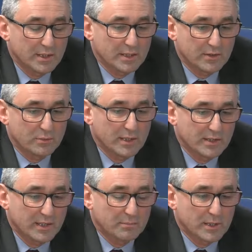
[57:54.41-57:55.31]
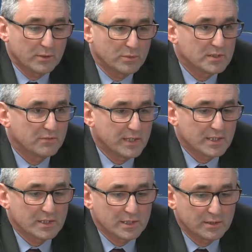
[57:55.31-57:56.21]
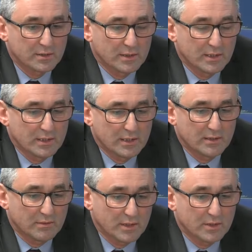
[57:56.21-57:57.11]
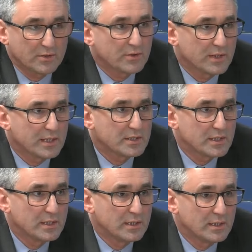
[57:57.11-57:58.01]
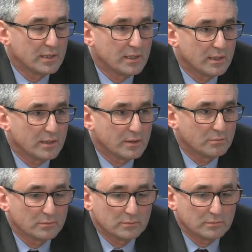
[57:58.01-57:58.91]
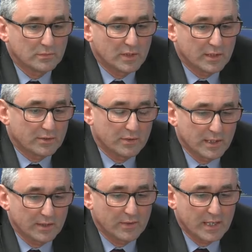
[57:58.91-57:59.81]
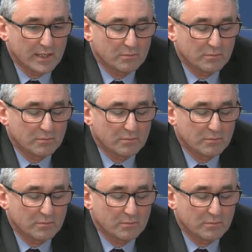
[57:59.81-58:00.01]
the way that panel was fixed and other things. Their